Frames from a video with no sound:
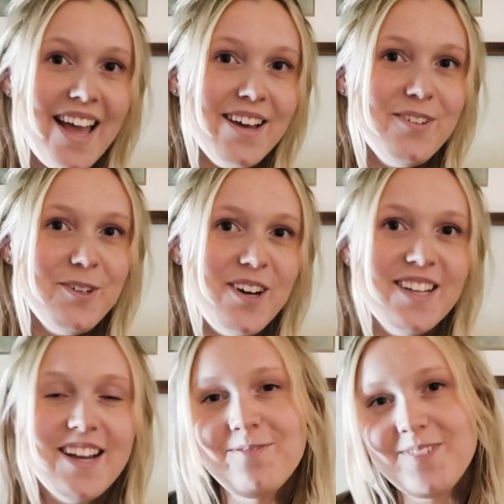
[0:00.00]
Hey
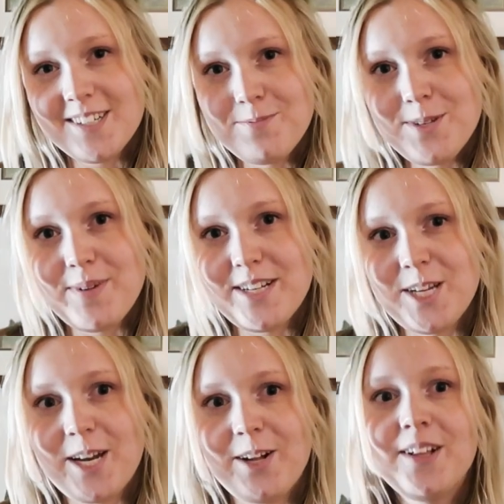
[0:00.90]
everyone and welcome to my
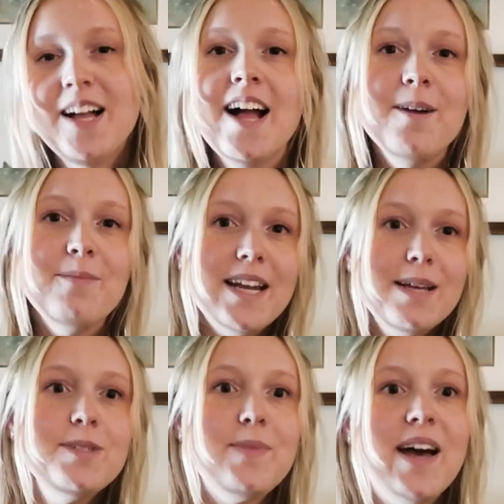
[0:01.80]
channel. My
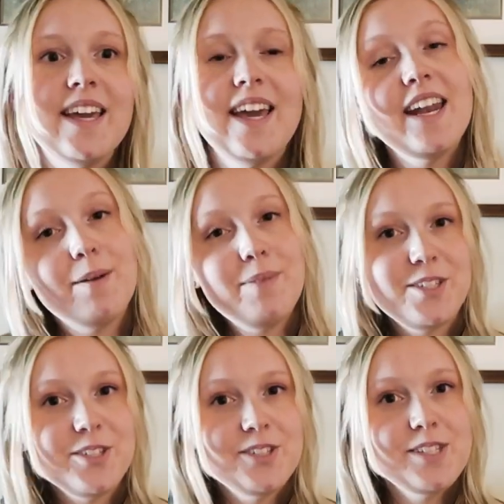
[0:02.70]
name is Becky and I'm
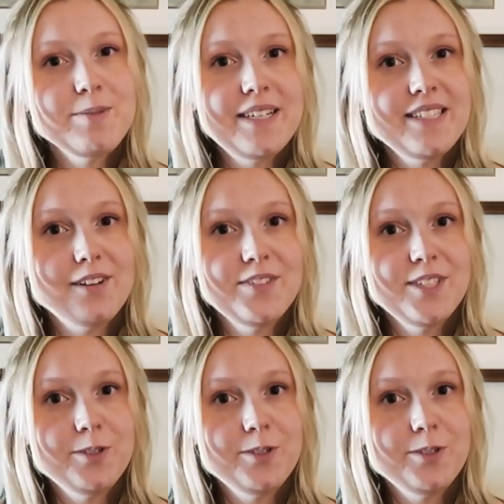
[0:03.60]
introducing myself to